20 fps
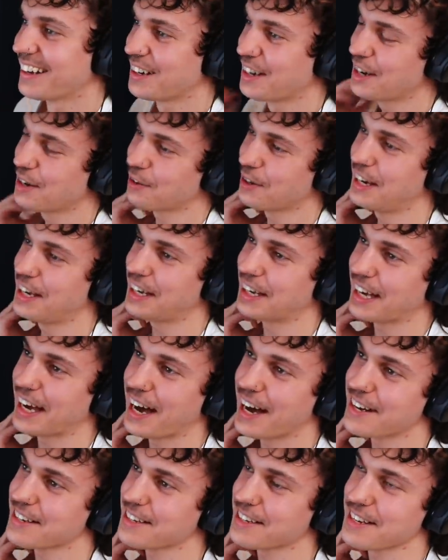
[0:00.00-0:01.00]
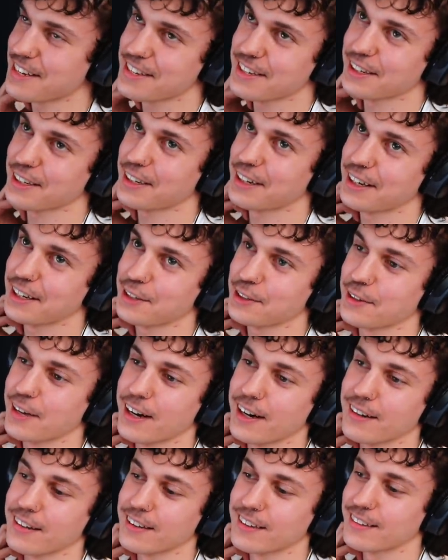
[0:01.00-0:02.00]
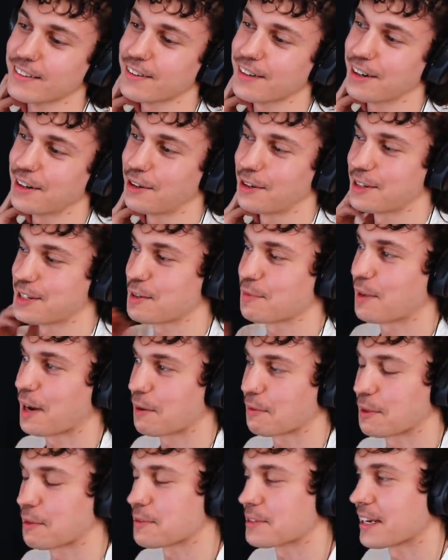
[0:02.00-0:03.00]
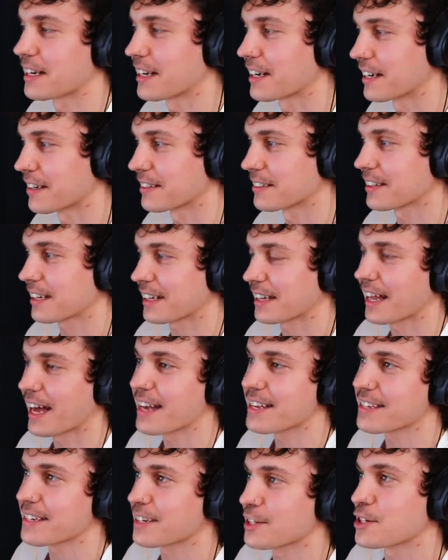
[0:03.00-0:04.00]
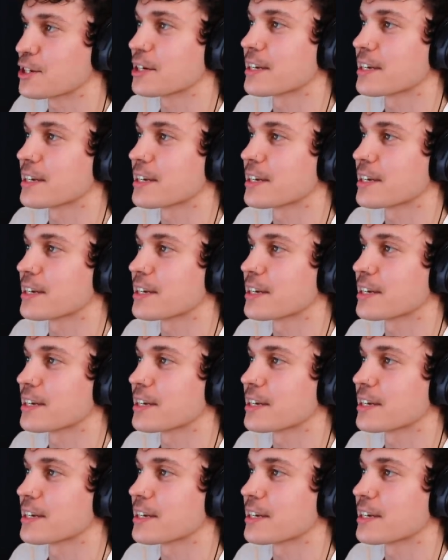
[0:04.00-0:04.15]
Where he gasses a crowd and holds a Bible upside down. Classic yes.